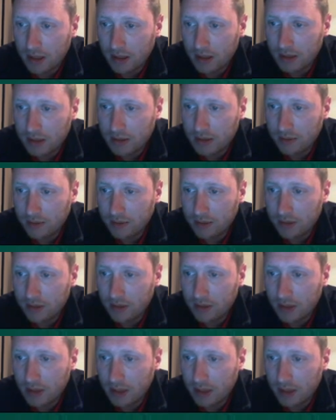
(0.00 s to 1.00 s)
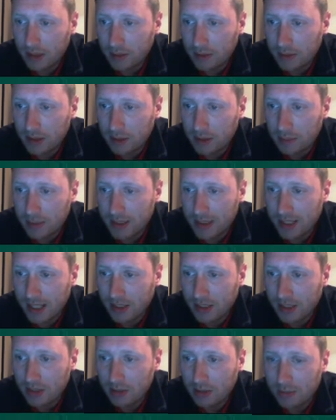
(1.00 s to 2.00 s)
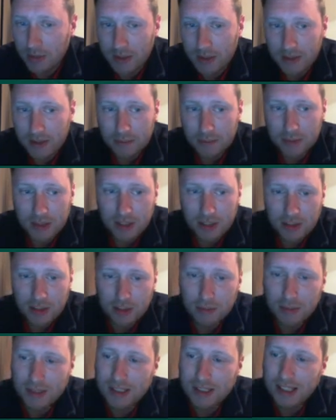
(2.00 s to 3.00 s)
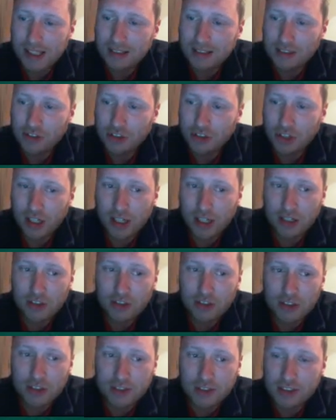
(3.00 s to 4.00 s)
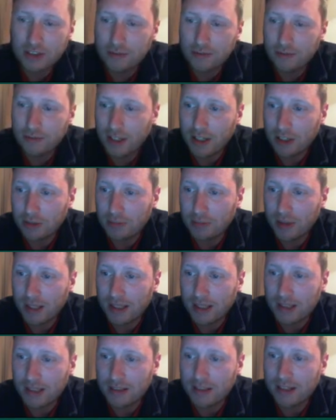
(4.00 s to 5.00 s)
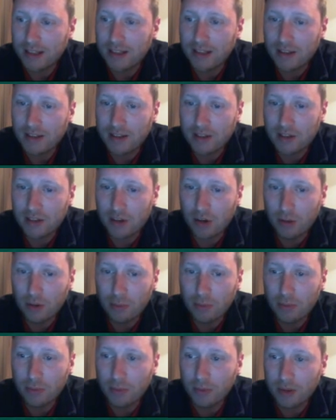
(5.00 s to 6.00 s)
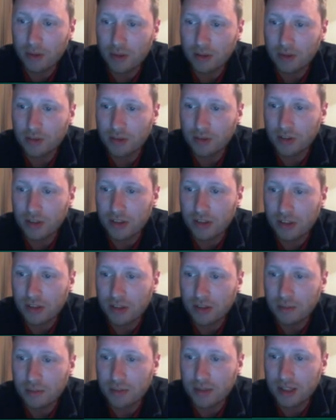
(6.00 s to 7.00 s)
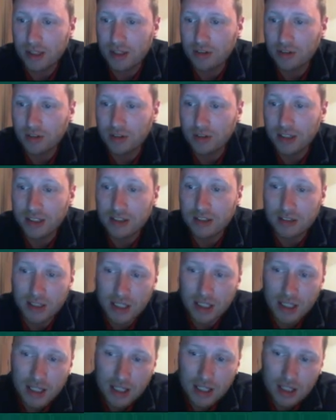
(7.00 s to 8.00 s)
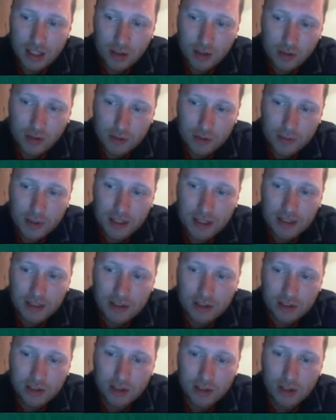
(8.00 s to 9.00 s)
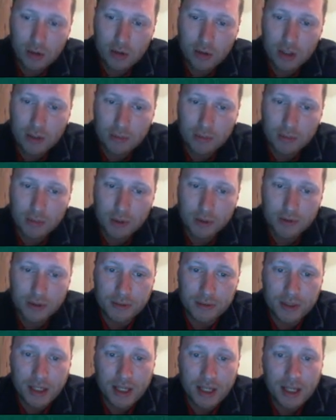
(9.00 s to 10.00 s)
Let's have a look at the potential ability. Potential ability hasn't changed. It's still Flash plays at the top with 199 potential, and his current ability is slowly improving.